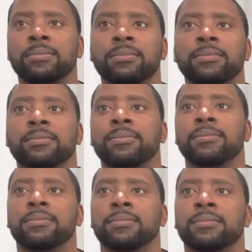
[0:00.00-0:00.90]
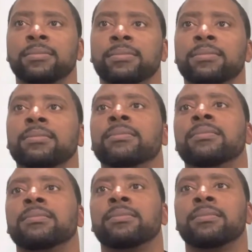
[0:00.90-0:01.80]

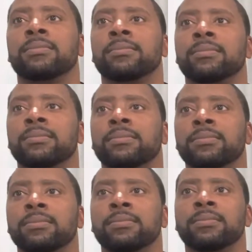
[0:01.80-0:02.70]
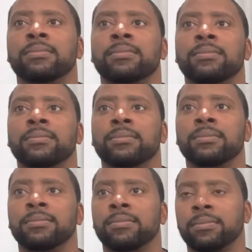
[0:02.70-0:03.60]

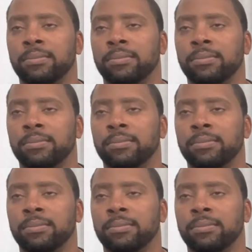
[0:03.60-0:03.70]
This person isn't speaking.